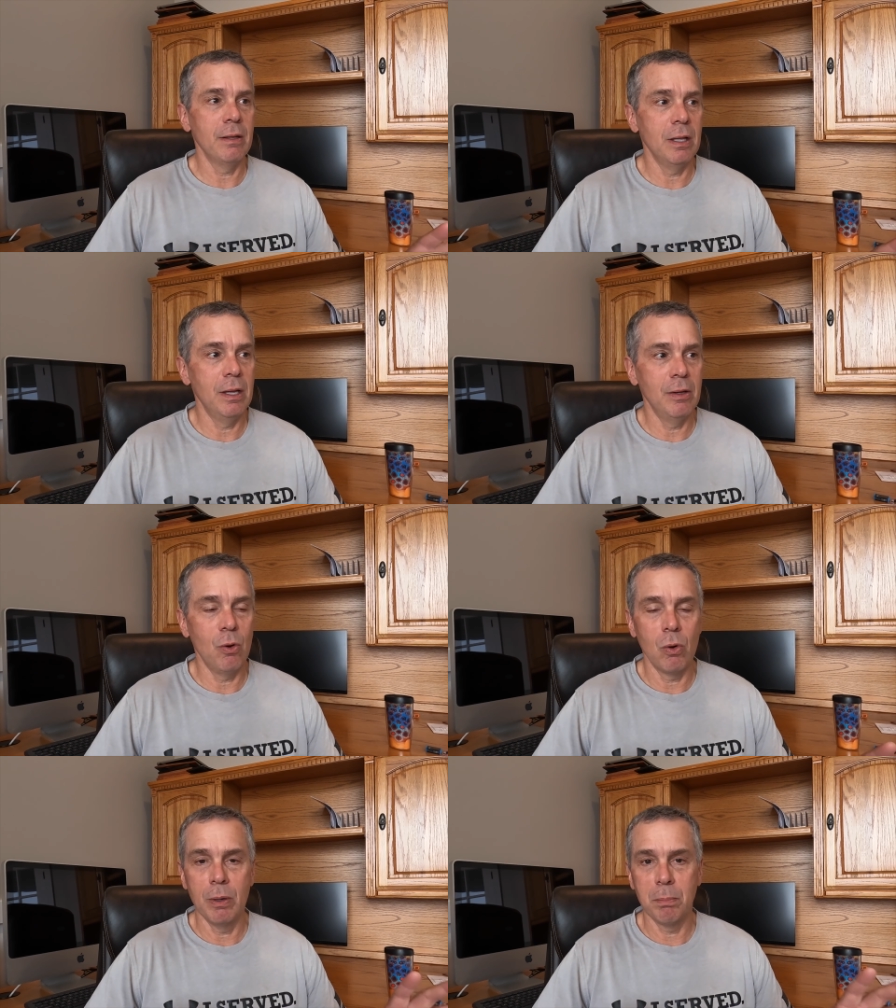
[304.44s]
uh,
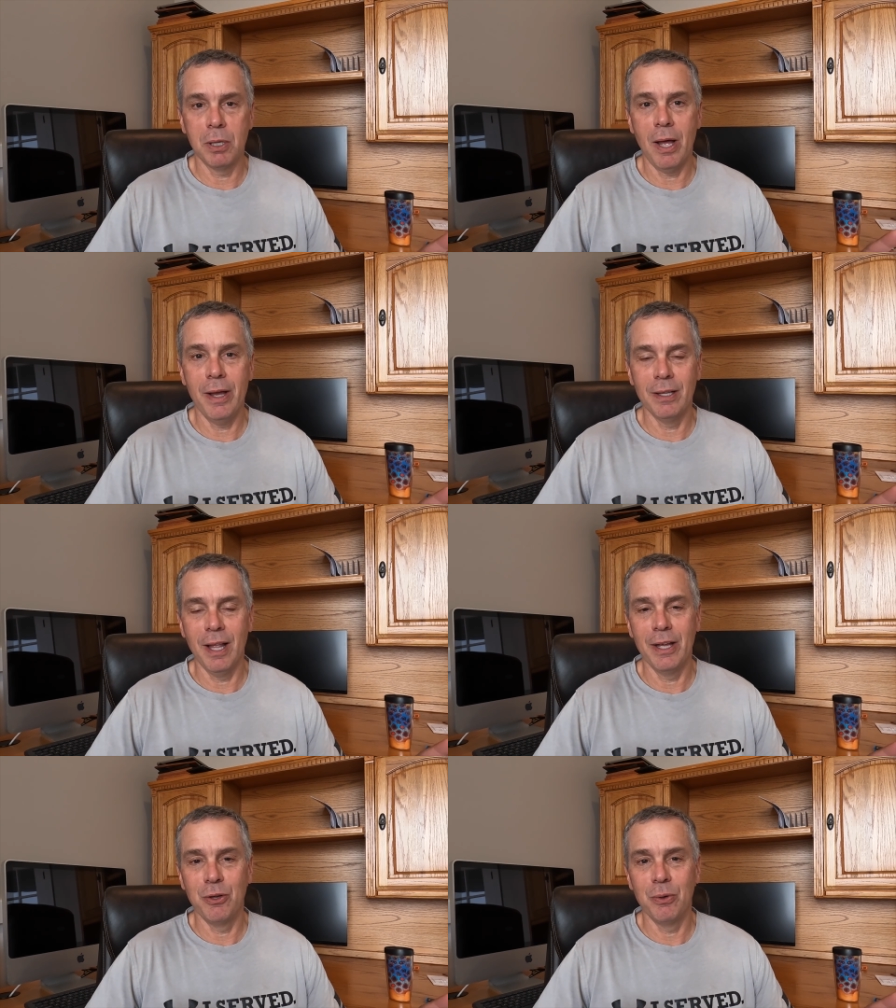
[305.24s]
or imply a
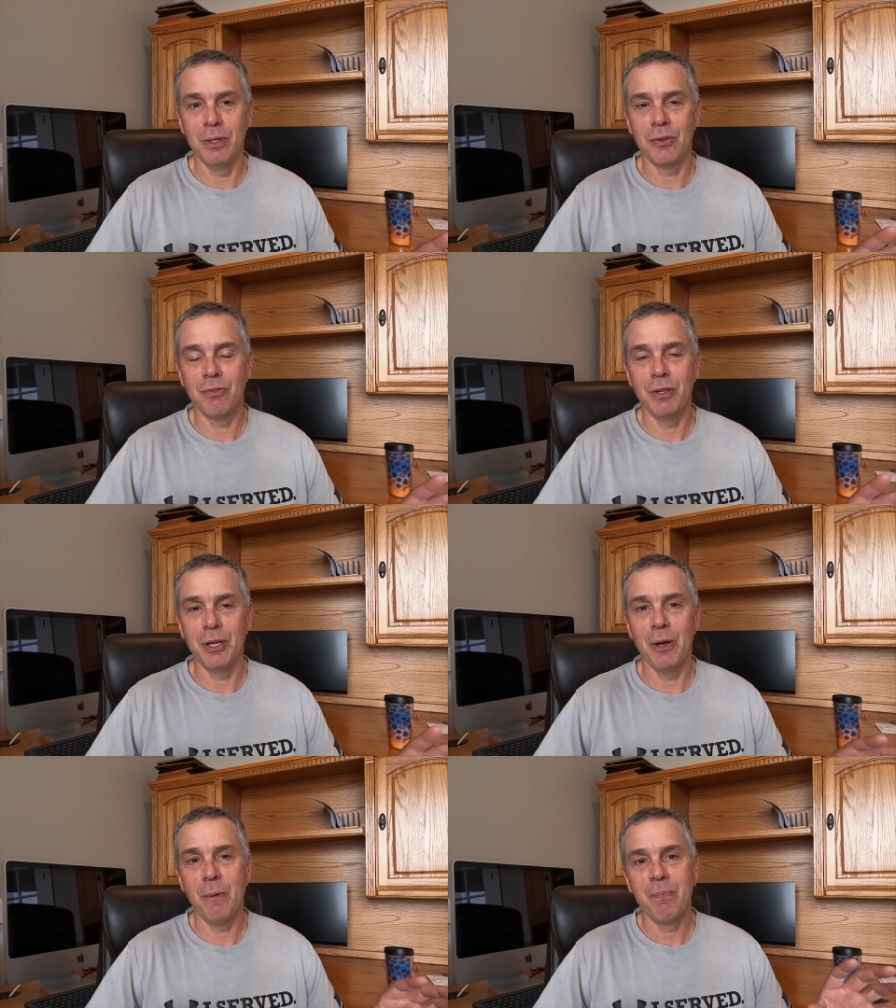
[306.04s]
lot during this
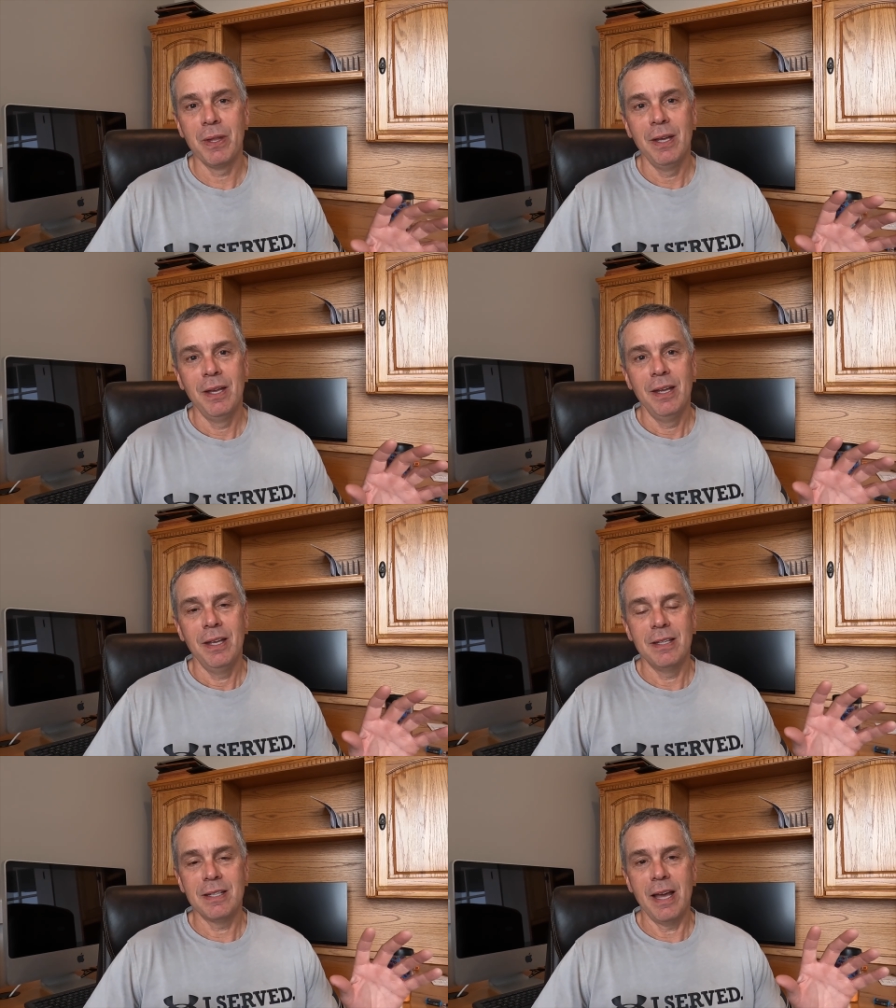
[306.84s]
video
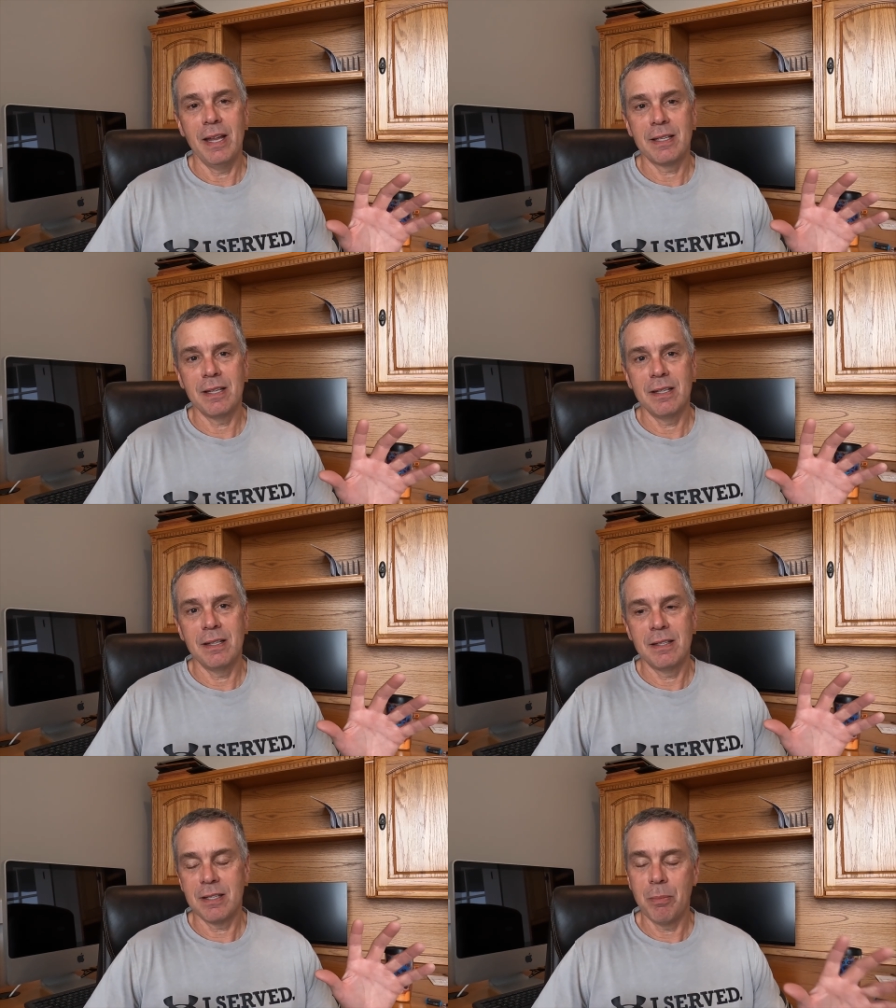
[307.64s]
is that
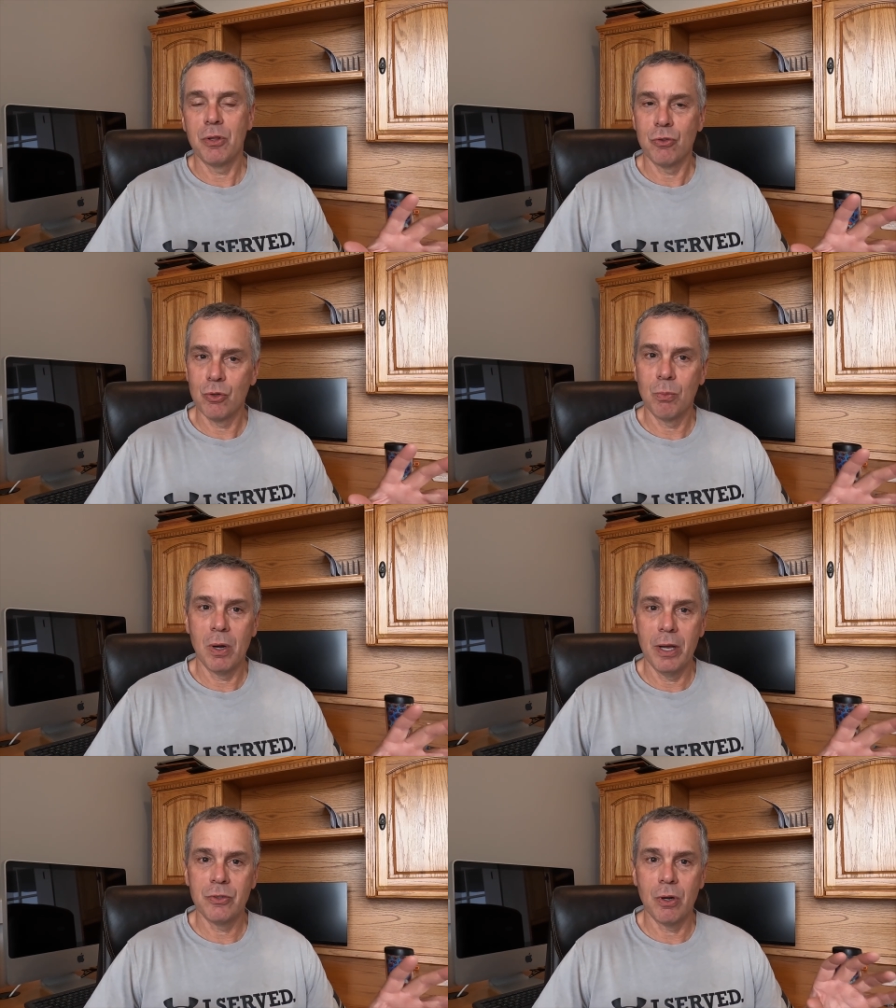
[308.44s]
some of the zoom
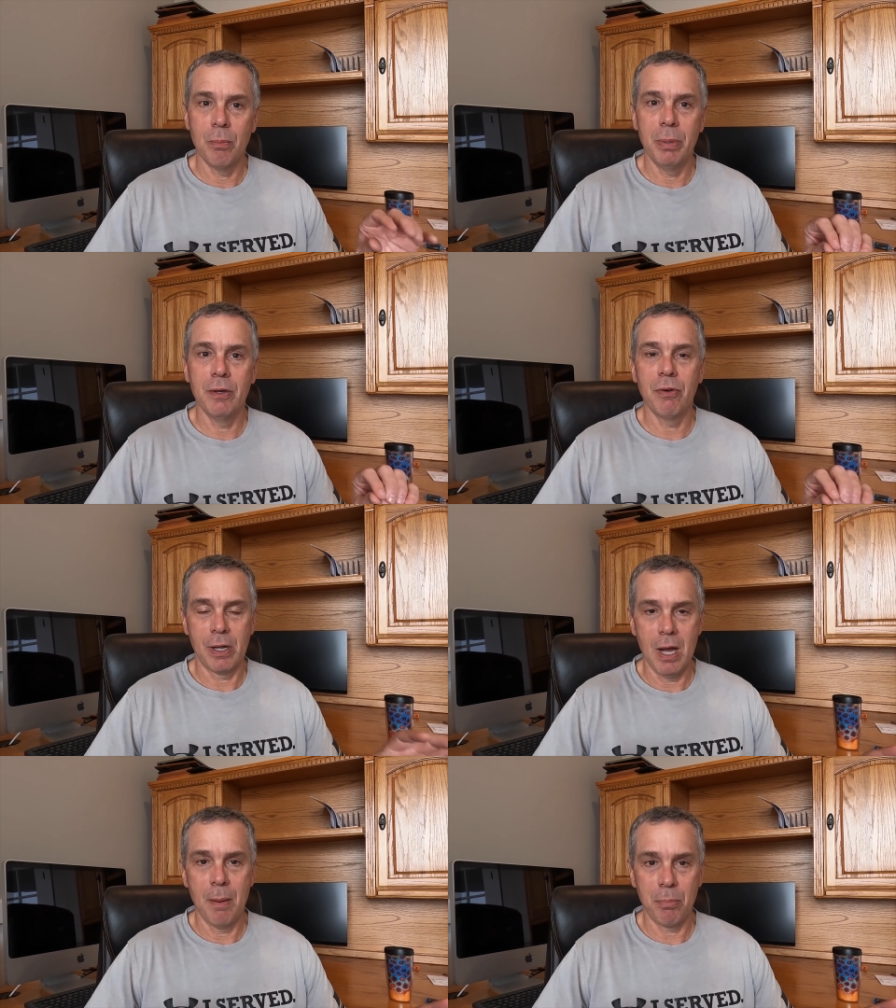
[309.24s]
rods are a bit of a
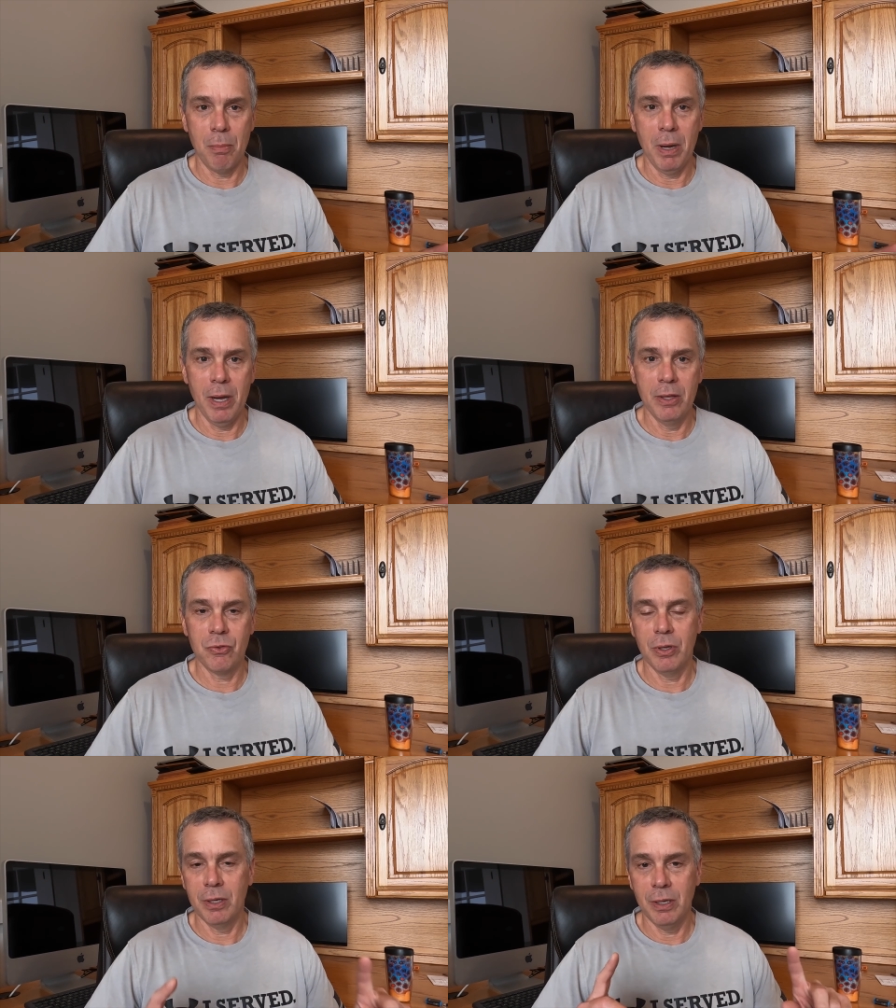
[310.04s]

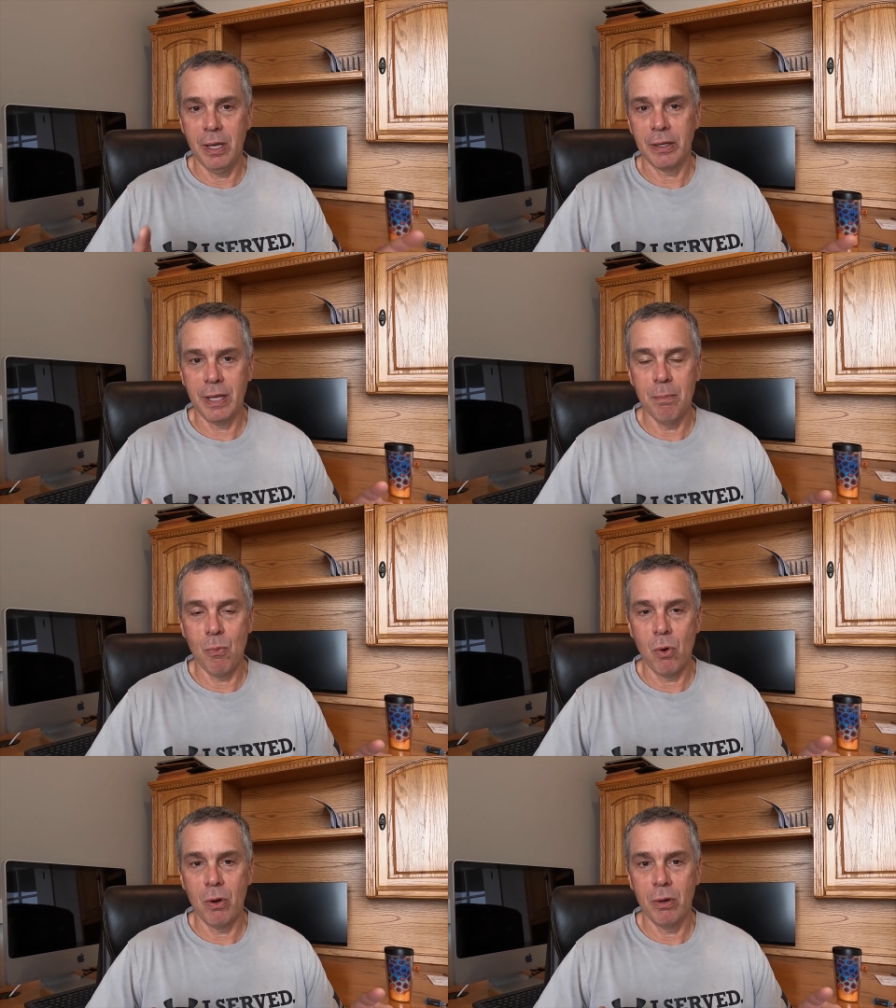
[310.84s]
compromise and I'll get
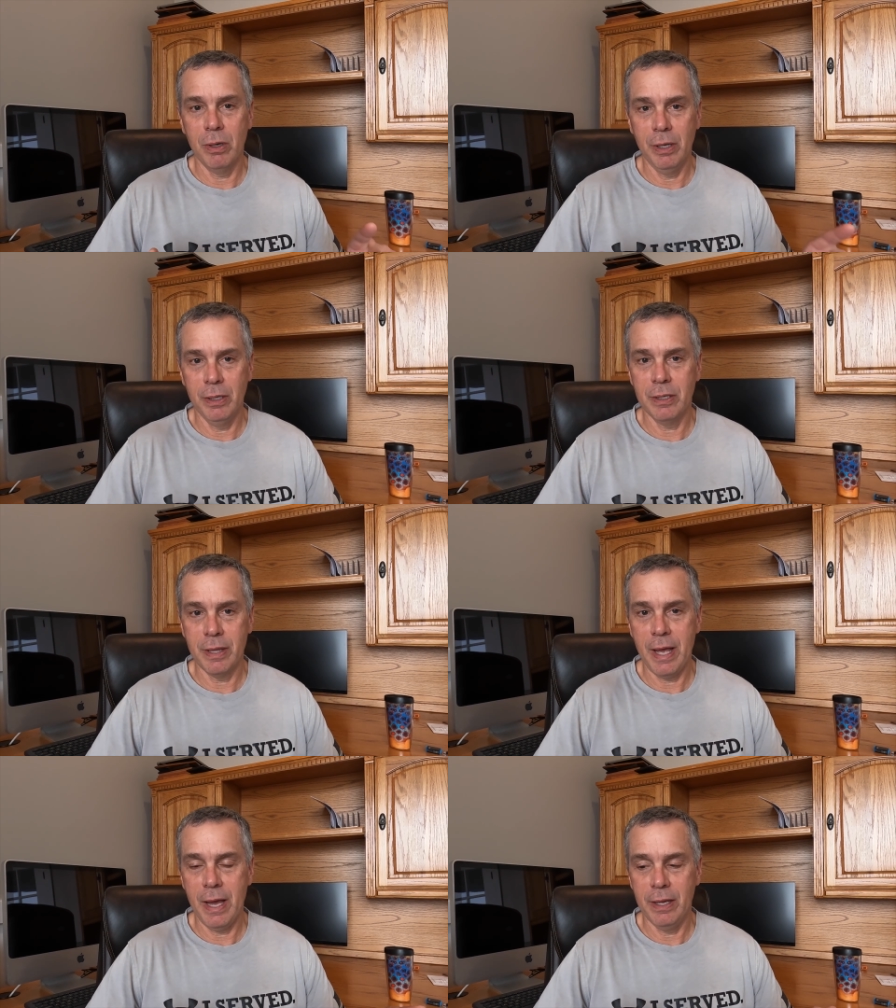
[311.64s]
more into
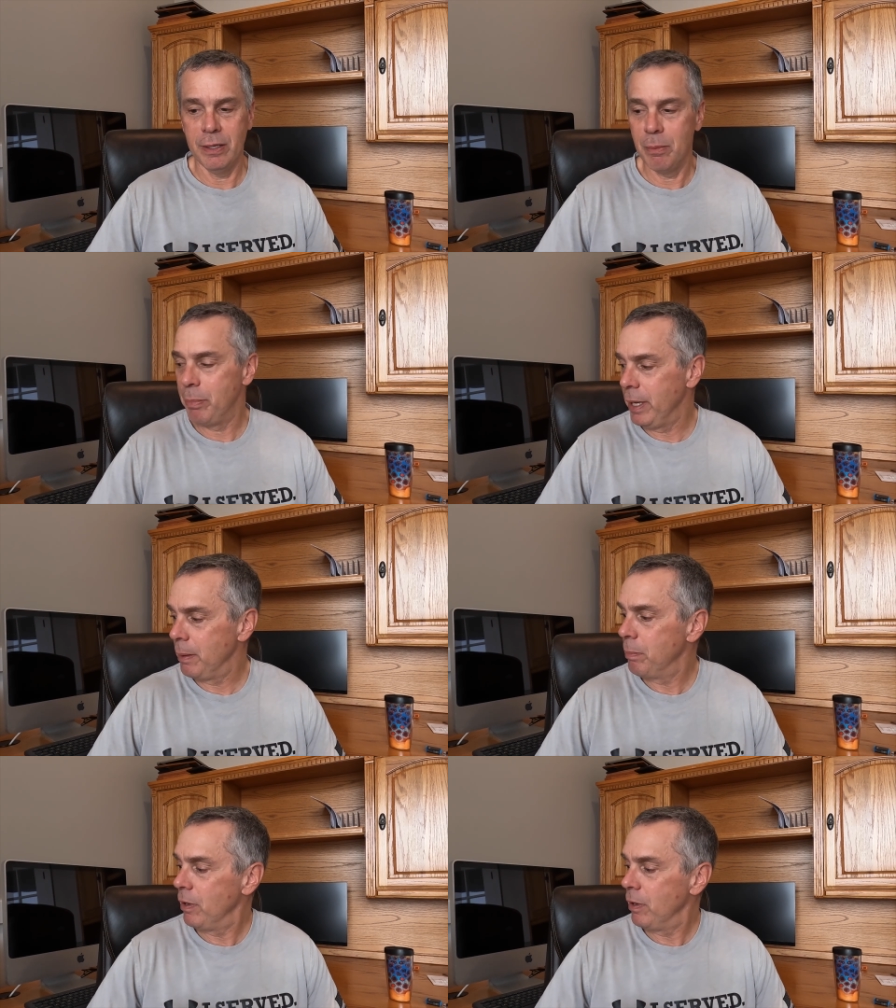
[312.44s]
that in a bit.